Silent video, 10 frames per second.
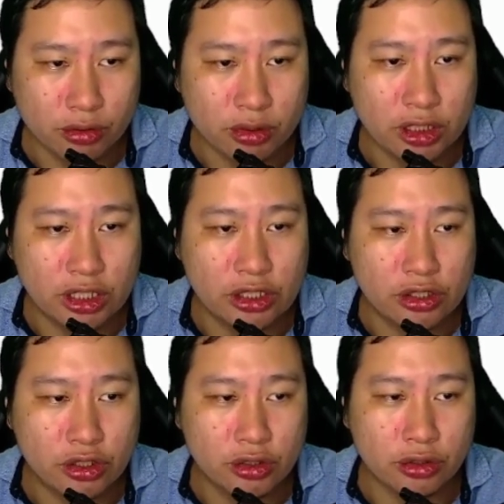is
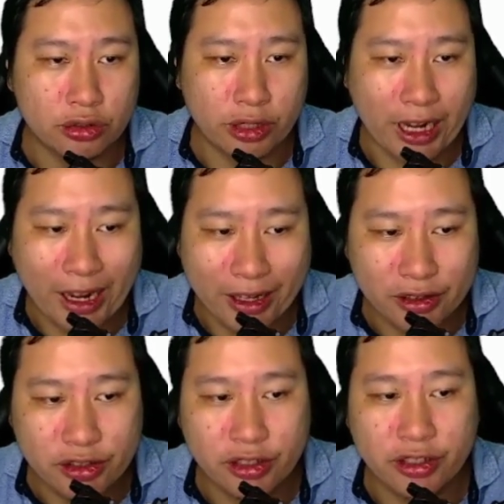to
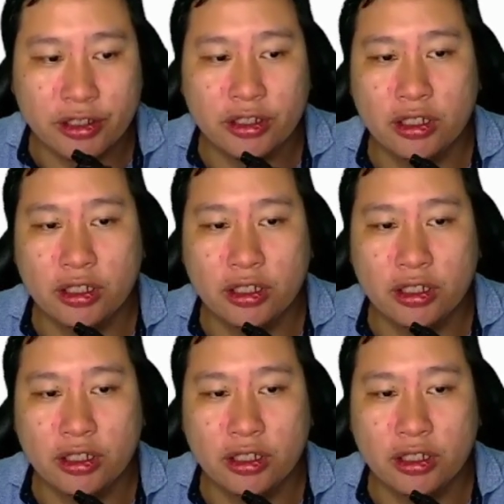enter